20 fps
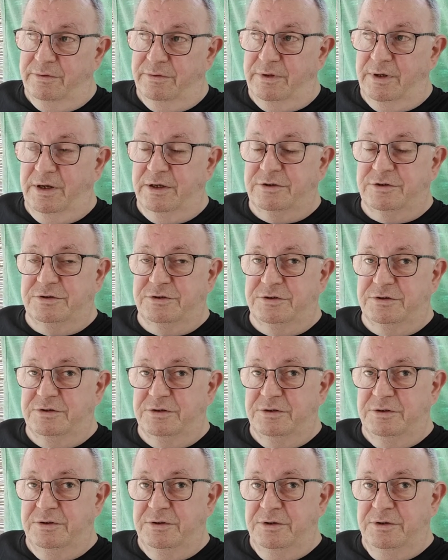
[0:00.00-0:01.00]
That's
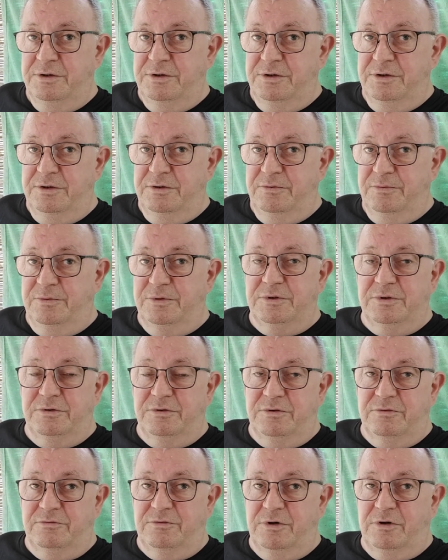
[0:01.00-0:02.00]
one
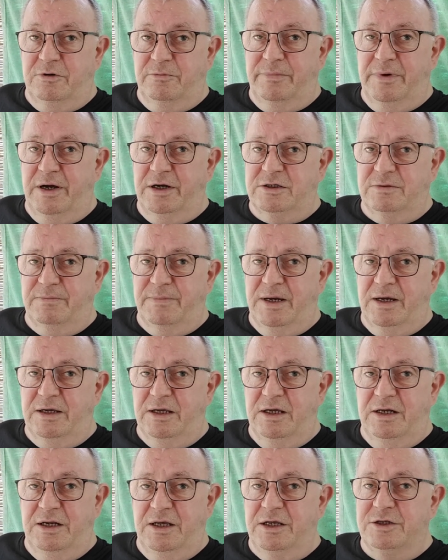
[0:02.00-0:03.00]
of the drawbacks about
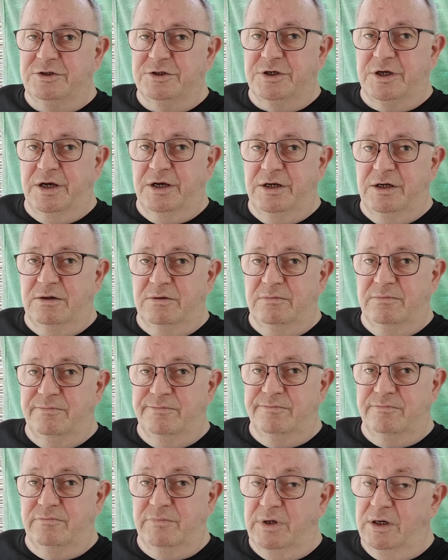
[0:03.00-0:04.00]
getting educated,
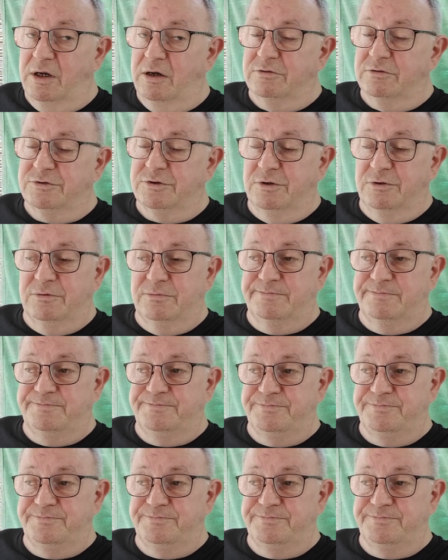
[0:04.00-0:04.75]
but also